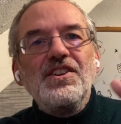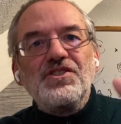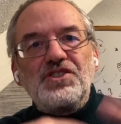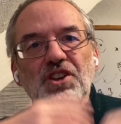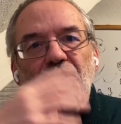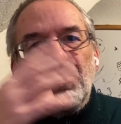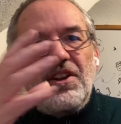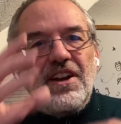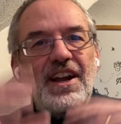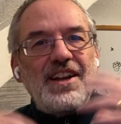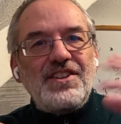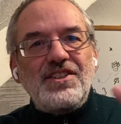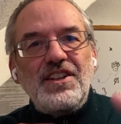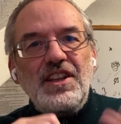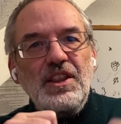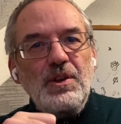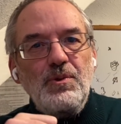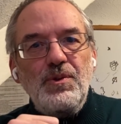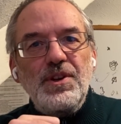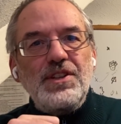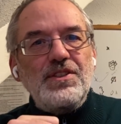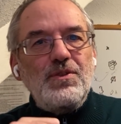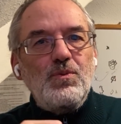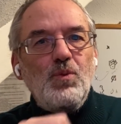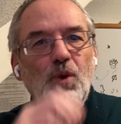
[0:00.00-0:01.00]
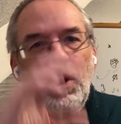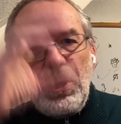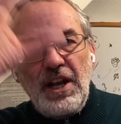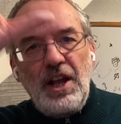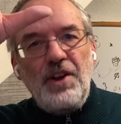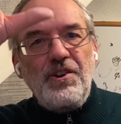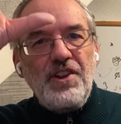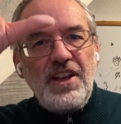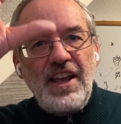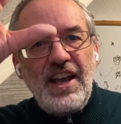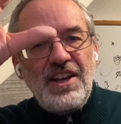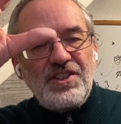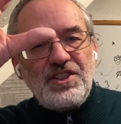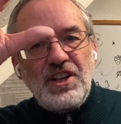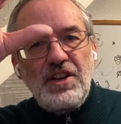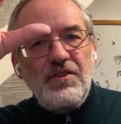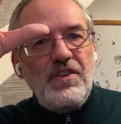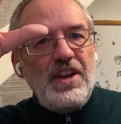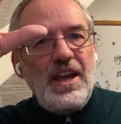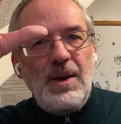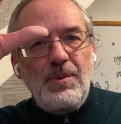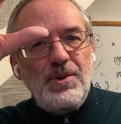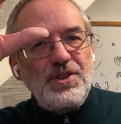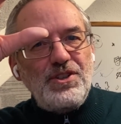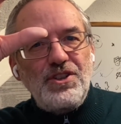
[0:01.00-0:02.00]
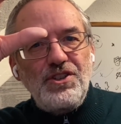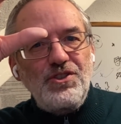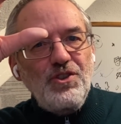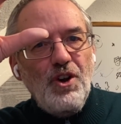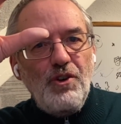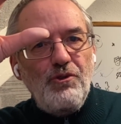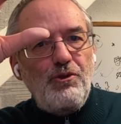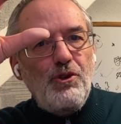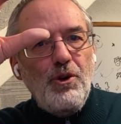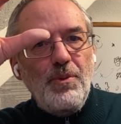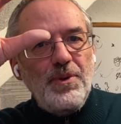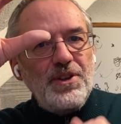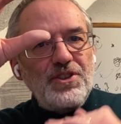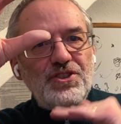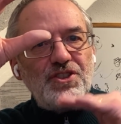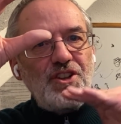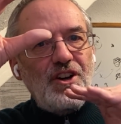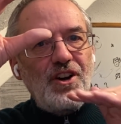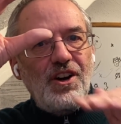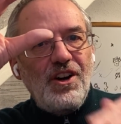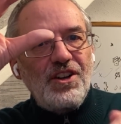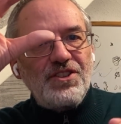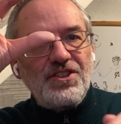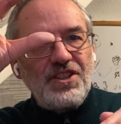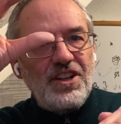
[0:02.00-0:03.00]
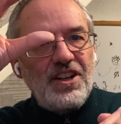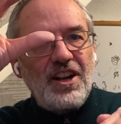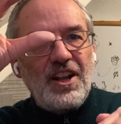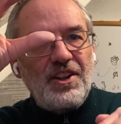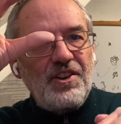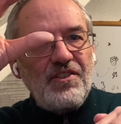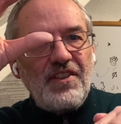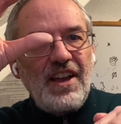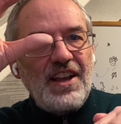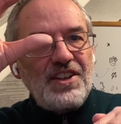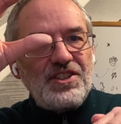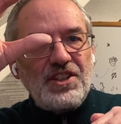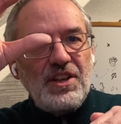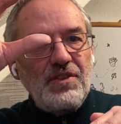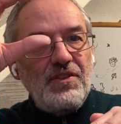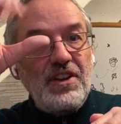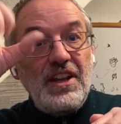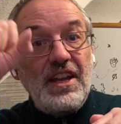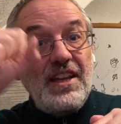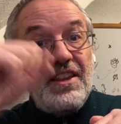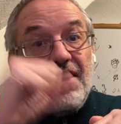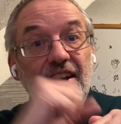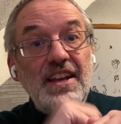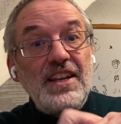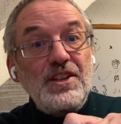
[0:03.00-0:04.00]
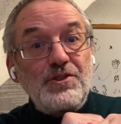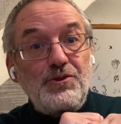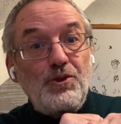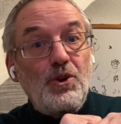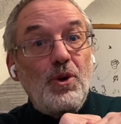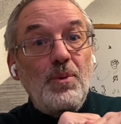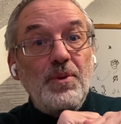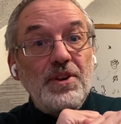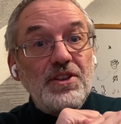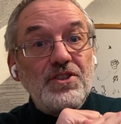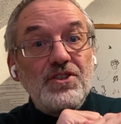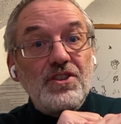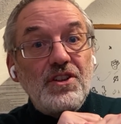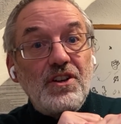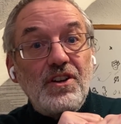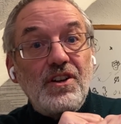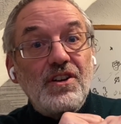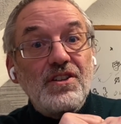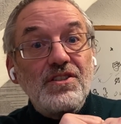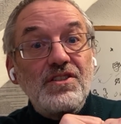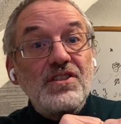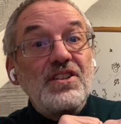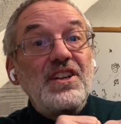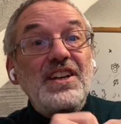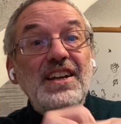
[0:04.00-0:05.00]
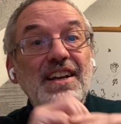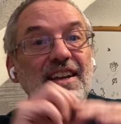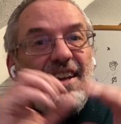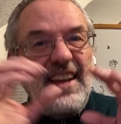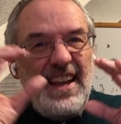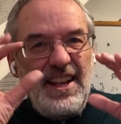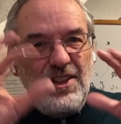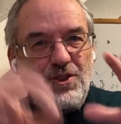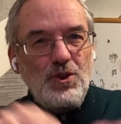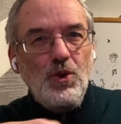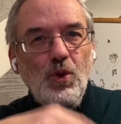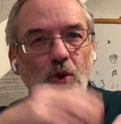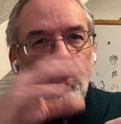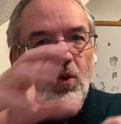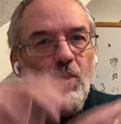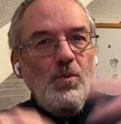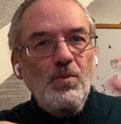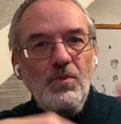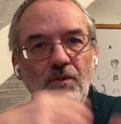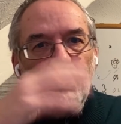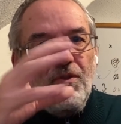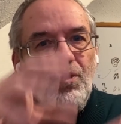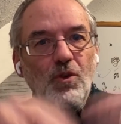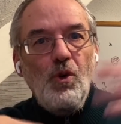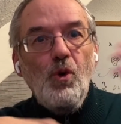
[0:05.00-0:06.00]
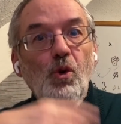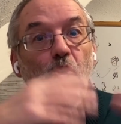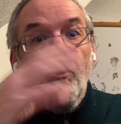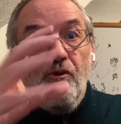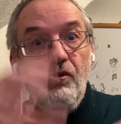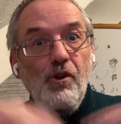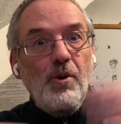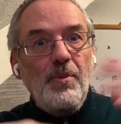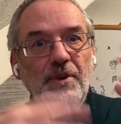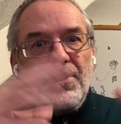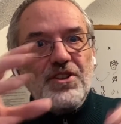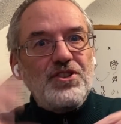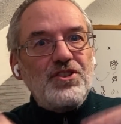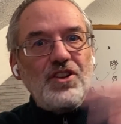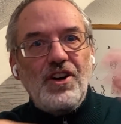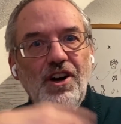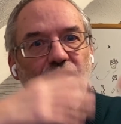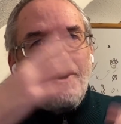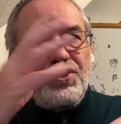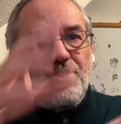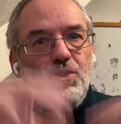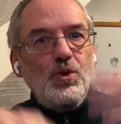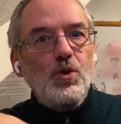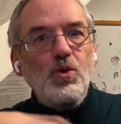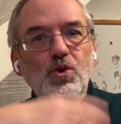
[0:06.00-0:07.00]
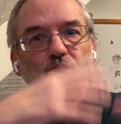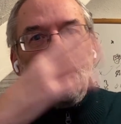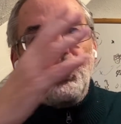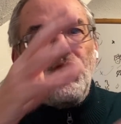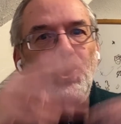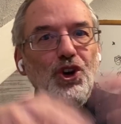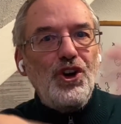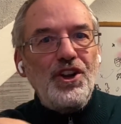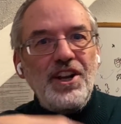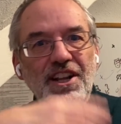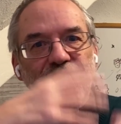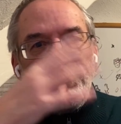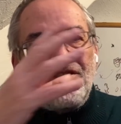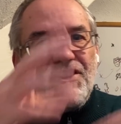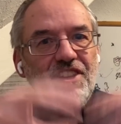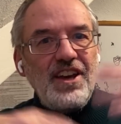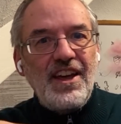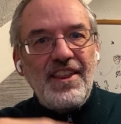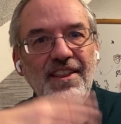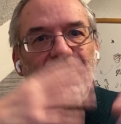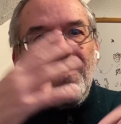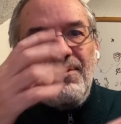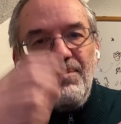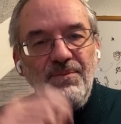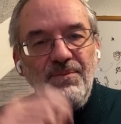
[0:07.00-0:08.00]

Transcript: so that actually there isn't one load of gas over here which is not forming stars, and a load of gas over here that is forming stars. It's all all forming stars and all churning together.